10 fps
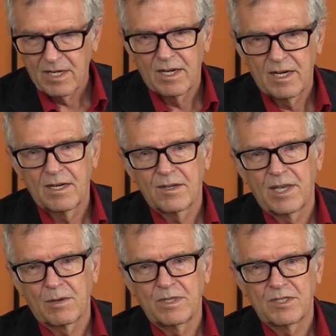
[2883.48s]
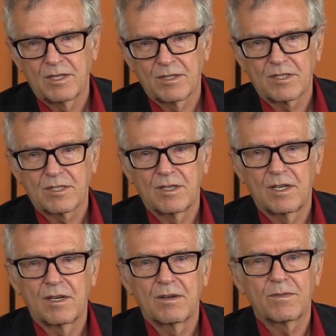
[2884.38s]
that results
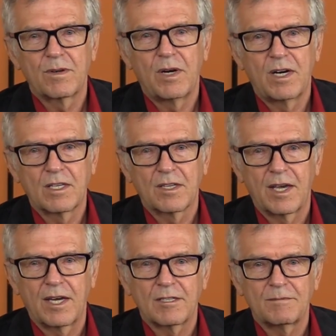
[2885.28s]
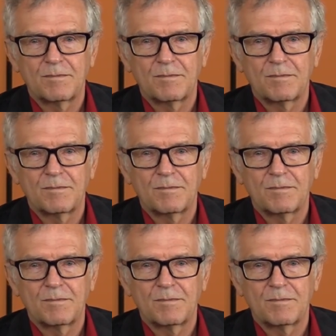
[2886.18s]
from all of that.